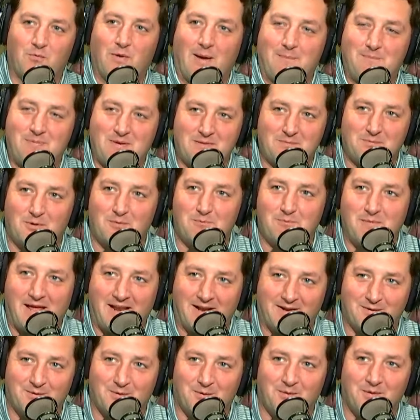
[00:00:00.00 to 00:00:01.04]
reputable
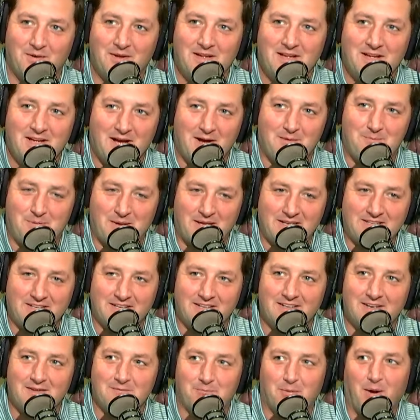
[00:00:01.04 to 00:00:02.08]
medical
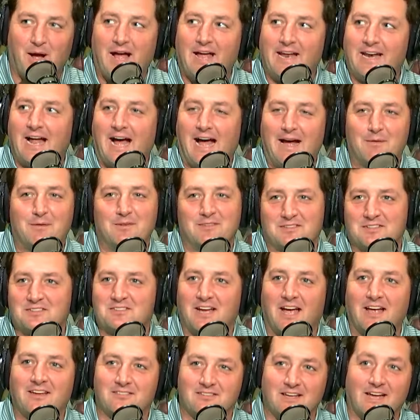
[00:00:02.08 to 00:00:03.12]
opinion, but I would
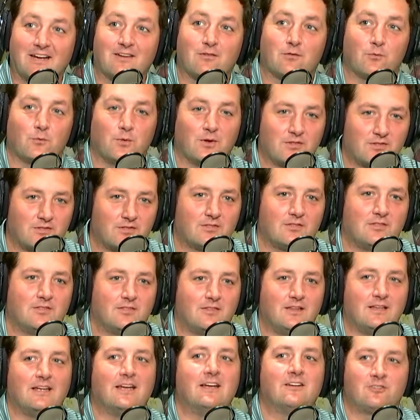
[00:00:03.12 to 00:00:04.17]
suggest, like, with
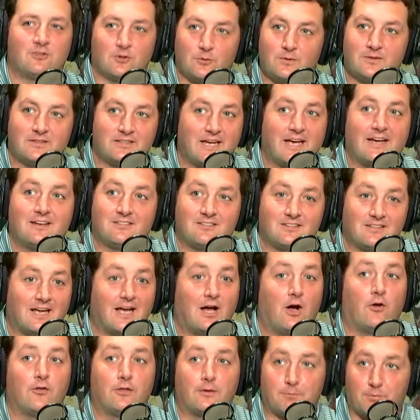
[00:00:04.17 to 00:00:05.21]
the issue with the
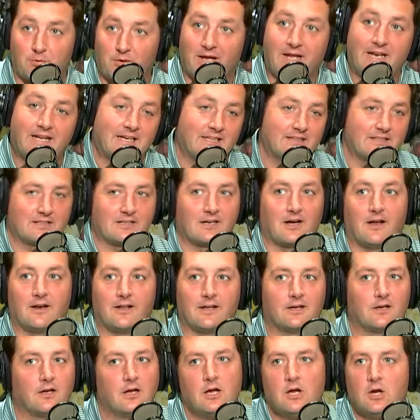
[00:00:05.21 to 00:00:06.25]
ACL and the planting and the
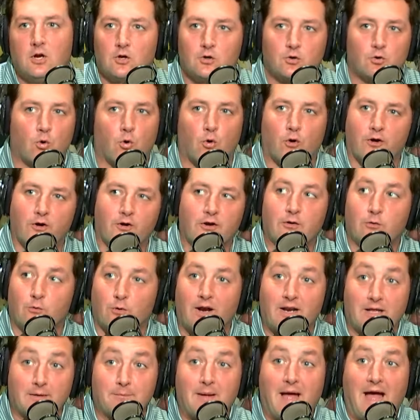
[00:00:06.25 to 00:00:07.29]
cutting, corner and
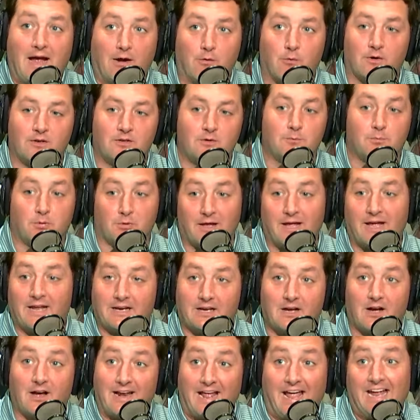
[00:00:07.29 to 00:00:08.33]
running back, where you
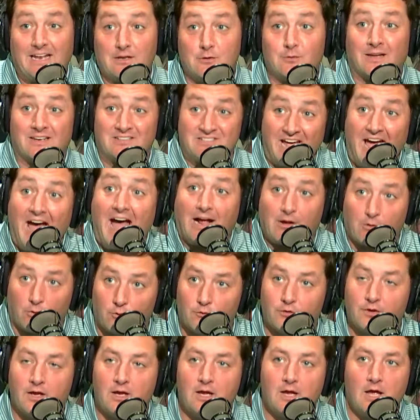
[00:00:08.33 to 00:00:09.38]
plant, cut, and you get
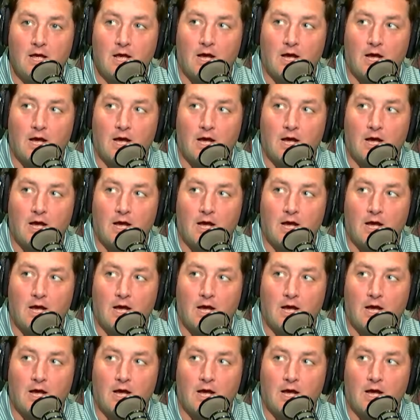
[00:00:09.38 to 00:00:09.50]
tackled,